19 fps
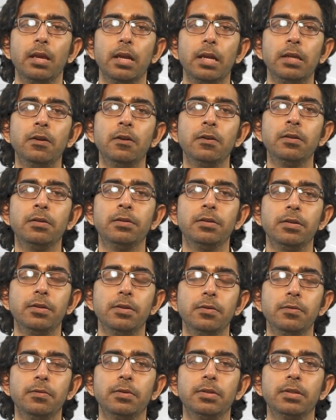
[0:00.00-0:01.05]
in order to
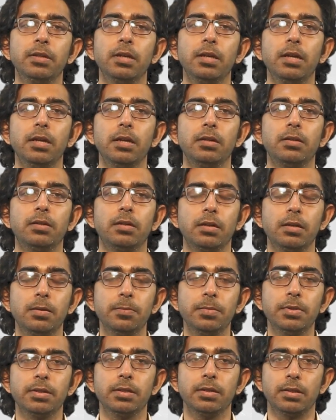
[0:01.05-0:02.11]
use
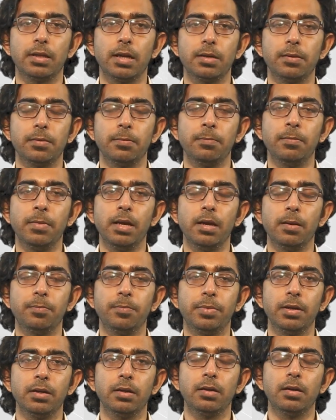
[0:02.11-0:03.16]
terms that may
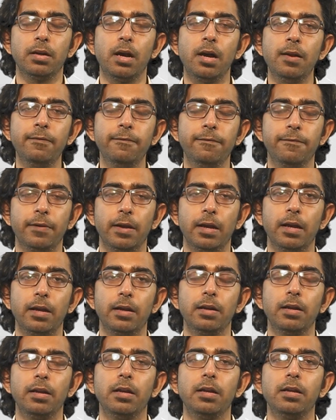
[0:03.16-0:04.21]
appear
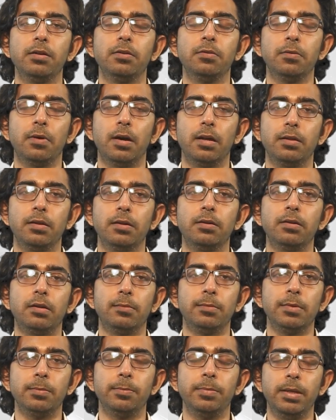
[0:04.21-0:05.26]
unfair to other
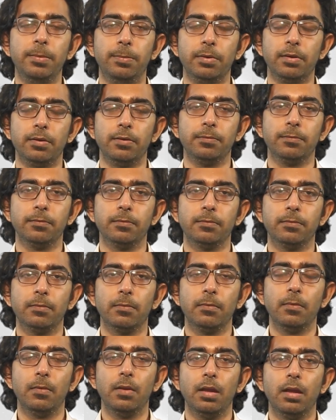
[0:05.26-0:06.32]
normal people.
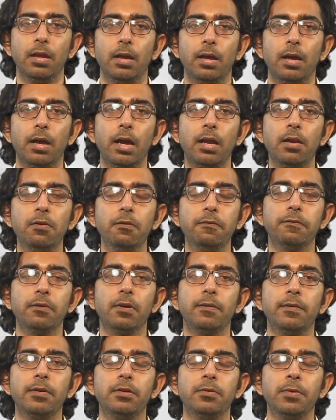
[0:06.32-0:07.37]
I look
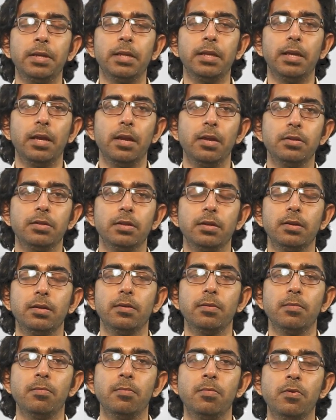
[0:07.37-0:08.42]
forward to engaging
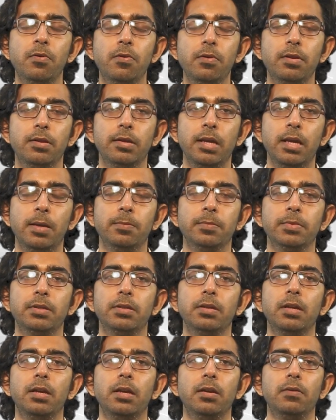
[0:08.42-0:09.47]
more
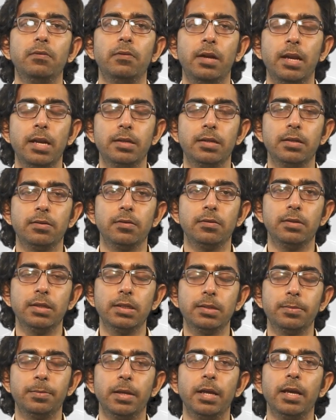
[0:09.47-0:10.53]
themes related to
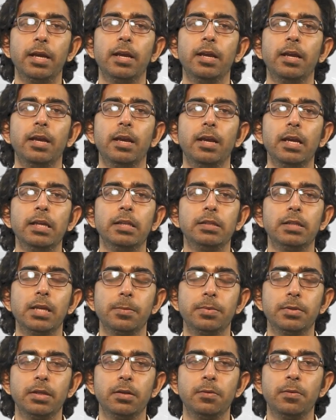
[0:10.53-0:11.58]
this play in
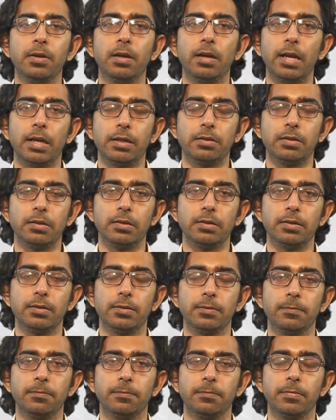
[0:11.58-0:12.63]
subsequent lectures.
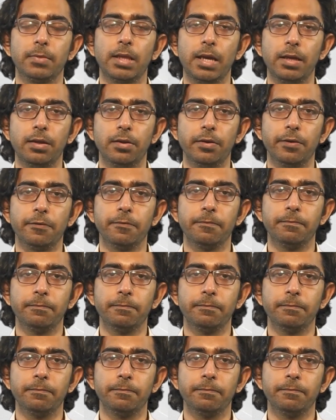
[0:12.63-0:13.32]
Thank you.